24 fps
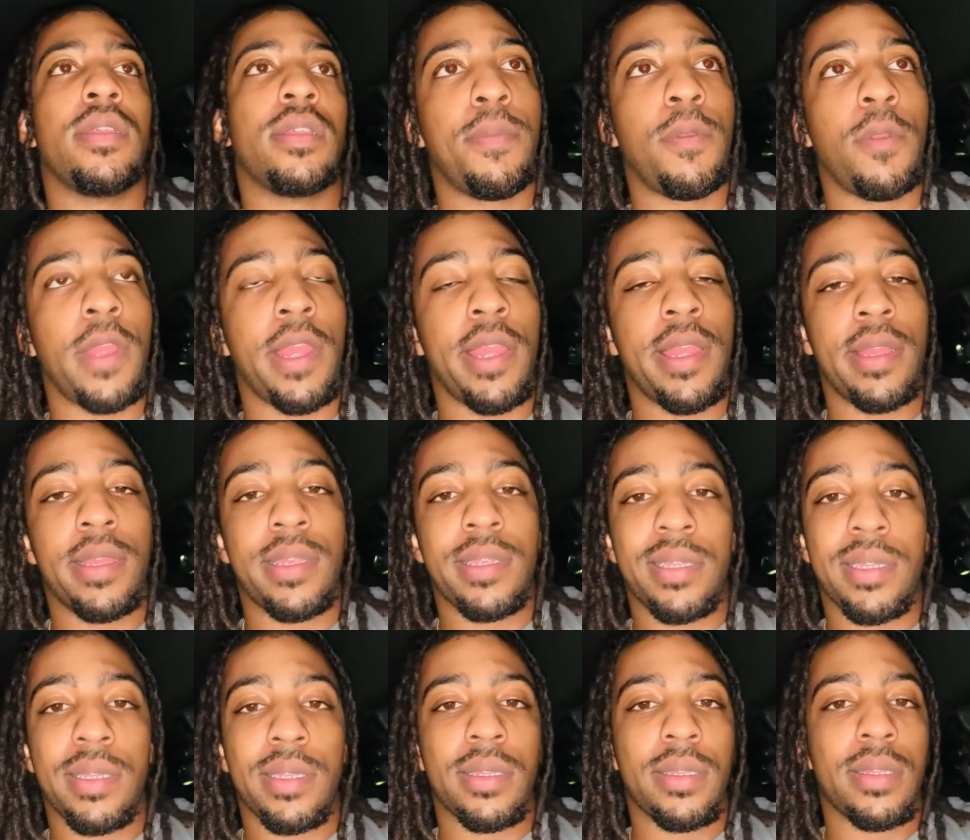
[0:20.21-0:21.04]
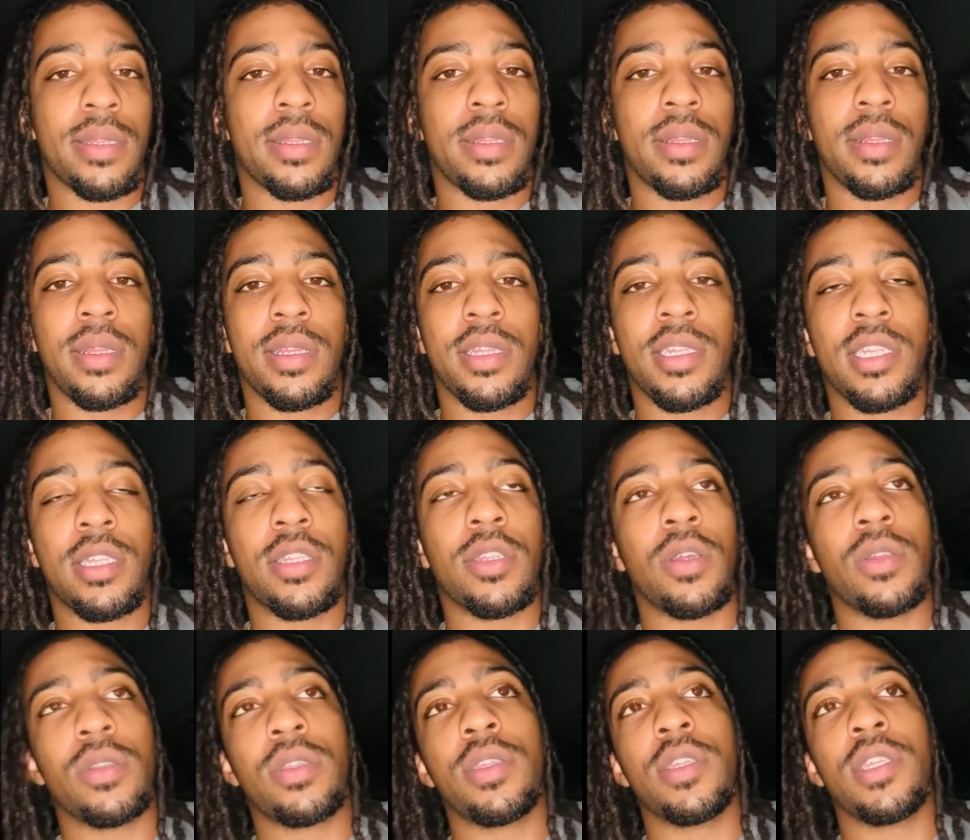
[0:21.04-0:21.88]
Pranks,
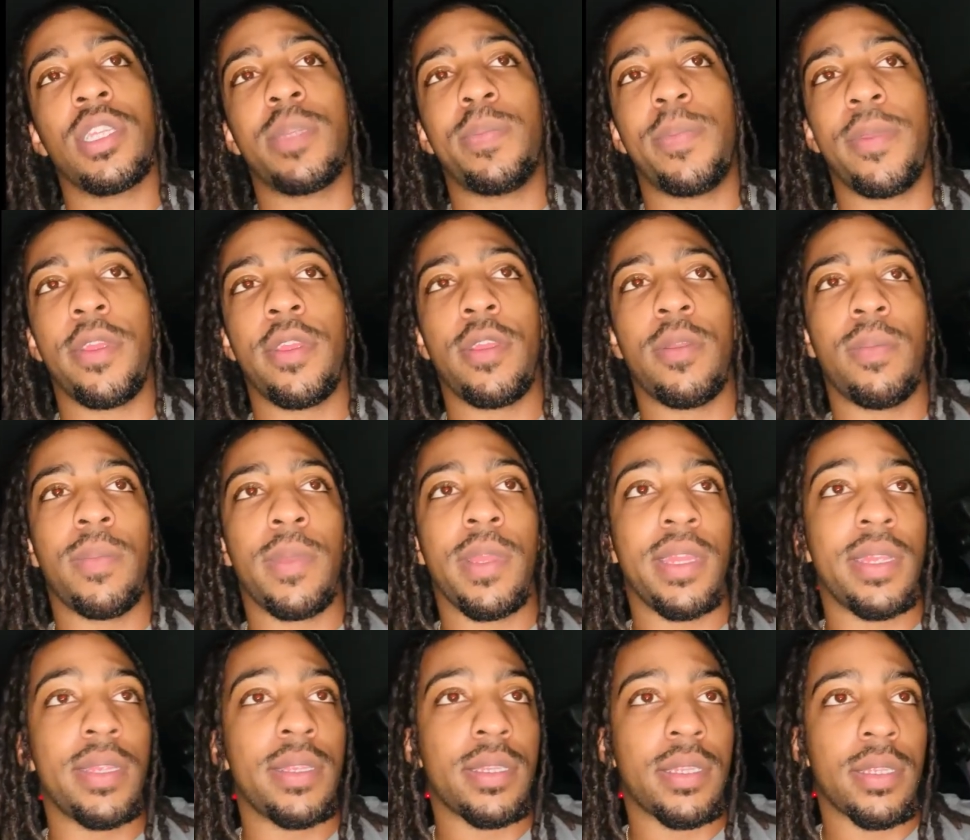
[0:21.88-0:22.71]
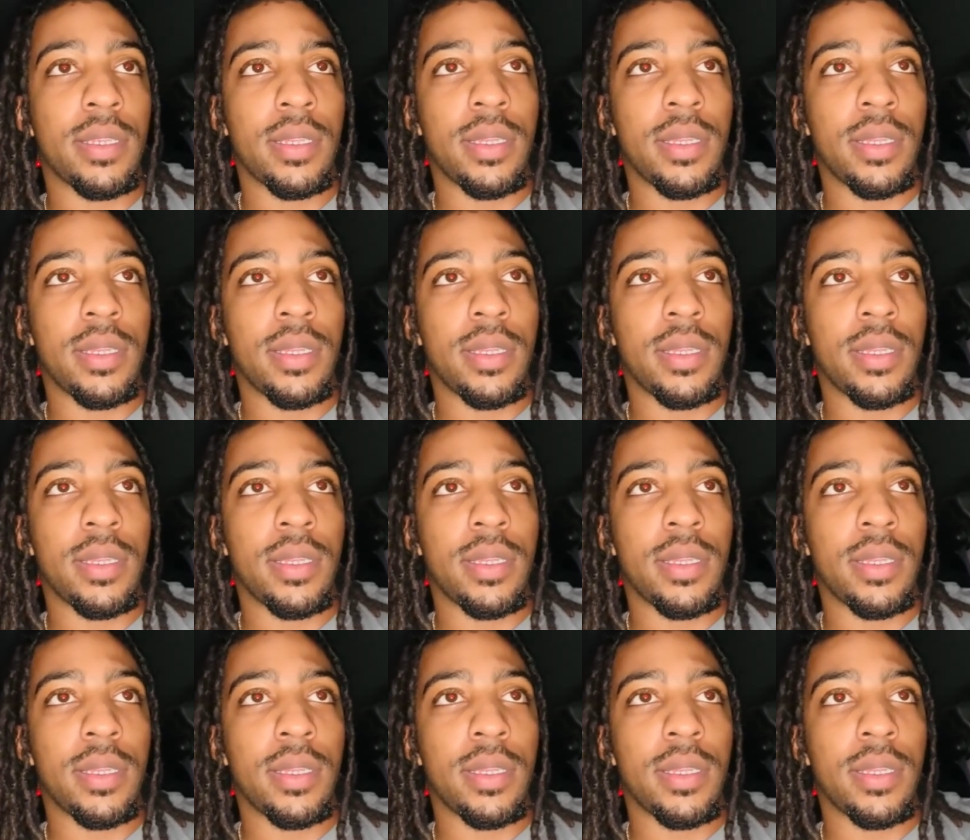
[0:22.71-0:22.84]
social experiments,